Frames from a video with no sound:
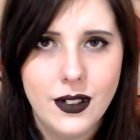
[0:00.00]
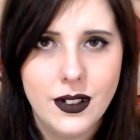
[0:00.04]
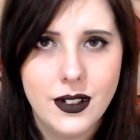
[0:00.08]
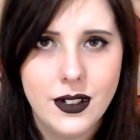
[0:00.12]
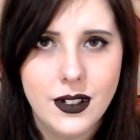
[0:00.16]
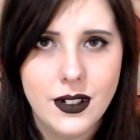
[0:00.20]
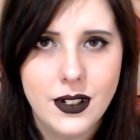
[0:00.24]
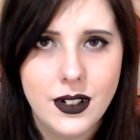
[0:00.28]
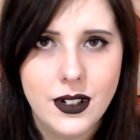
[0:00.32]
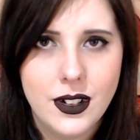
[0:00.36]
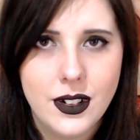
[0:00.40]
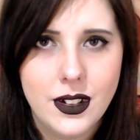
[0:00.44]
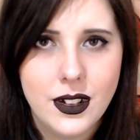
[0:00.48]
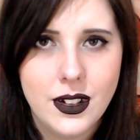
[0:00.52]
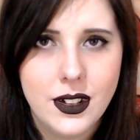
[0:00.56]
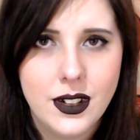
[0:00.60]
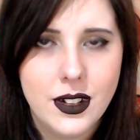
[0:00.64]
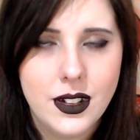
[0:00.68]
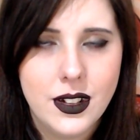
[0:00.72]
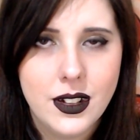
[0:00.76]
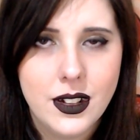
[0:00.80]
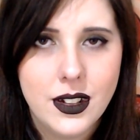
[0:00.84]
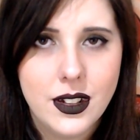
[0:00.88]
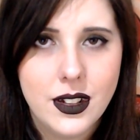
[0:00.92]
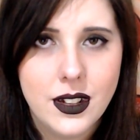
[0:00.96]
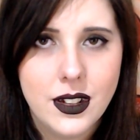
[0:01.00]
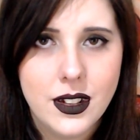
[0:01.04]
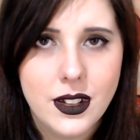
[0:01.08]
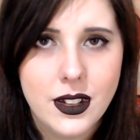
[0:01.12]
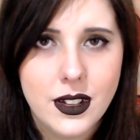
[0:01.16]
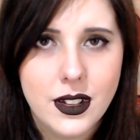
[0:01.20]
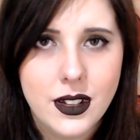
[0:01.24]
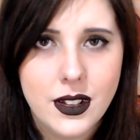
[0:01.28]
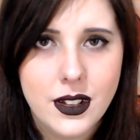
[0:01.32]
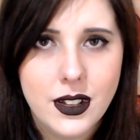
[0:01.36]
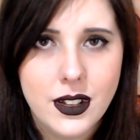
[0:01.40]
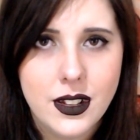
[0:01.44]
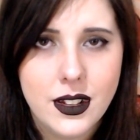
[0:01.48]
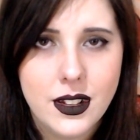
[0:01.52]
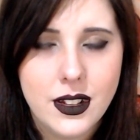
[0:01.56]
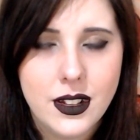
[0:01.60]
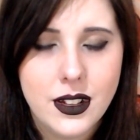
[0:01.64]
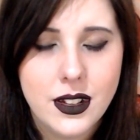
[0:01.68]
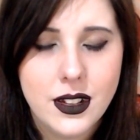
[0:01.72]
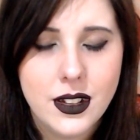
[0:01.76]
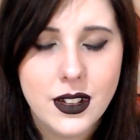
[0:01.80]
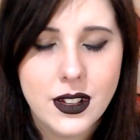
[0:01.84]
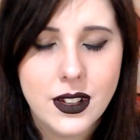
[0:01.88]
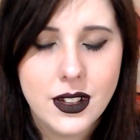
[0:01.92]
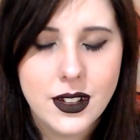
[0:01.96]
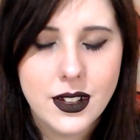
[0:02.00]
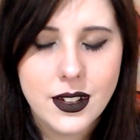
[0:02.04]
(no one is talking)